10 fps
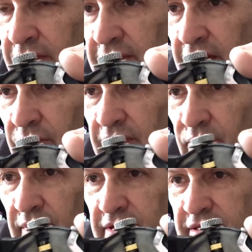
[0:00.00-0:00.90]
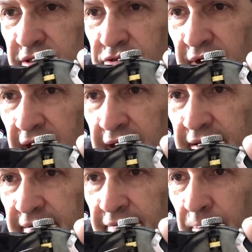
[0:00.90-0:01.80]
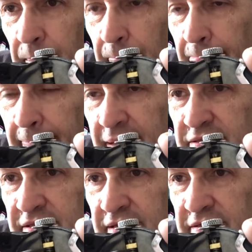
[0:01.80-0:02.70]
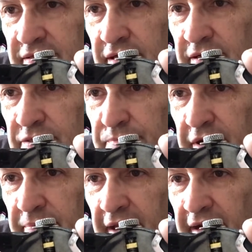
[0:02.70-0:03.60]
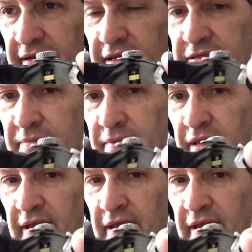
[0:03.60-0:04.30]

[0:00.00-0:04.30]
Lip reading: Now what works the drag is this spring mechanism,